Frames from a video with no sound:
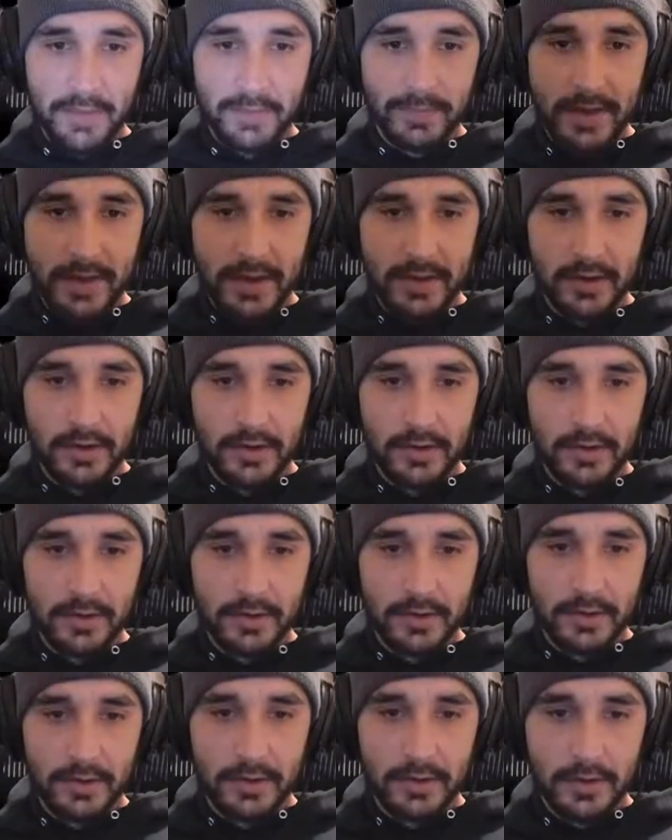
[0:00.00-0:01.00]
Updater,
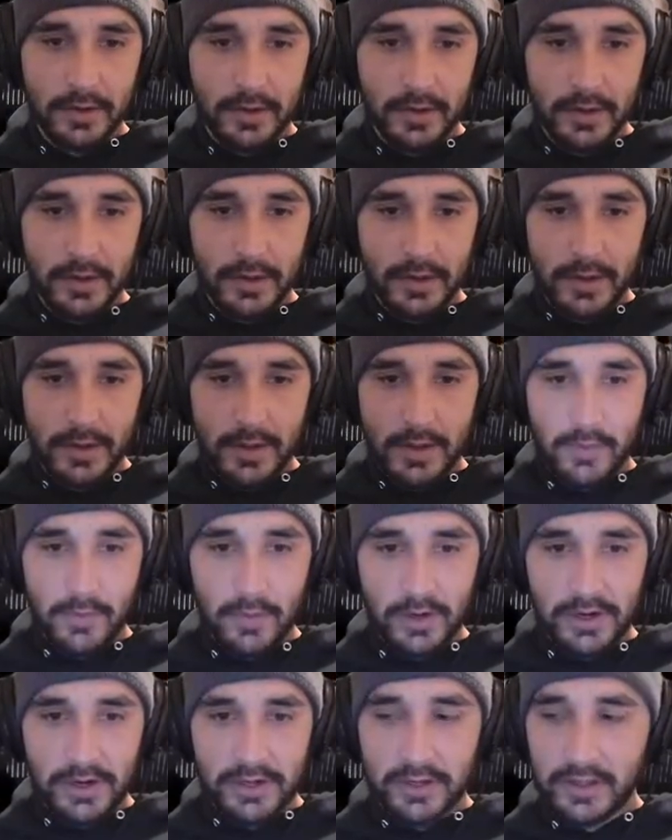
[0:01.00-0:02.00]
and we're
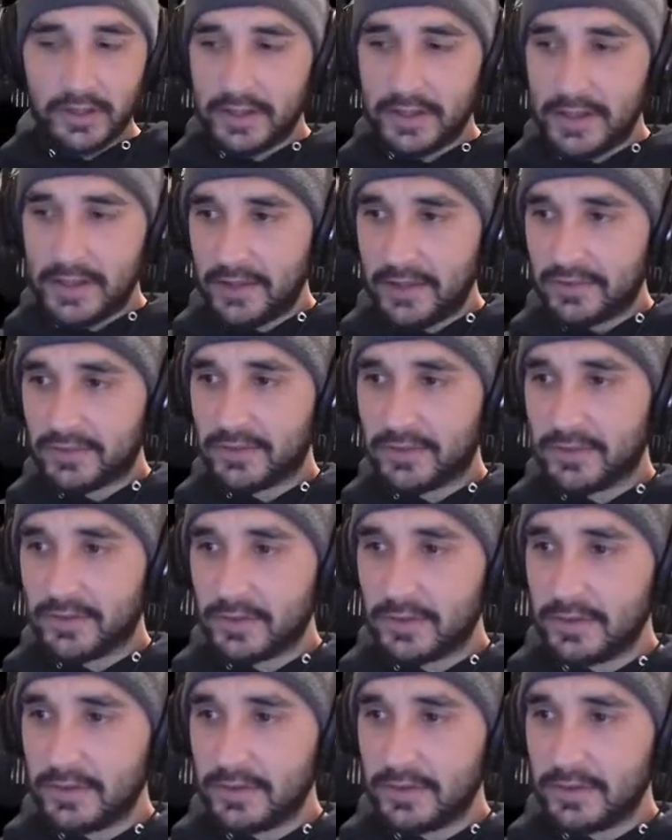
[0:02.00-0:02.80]
going to click Yes,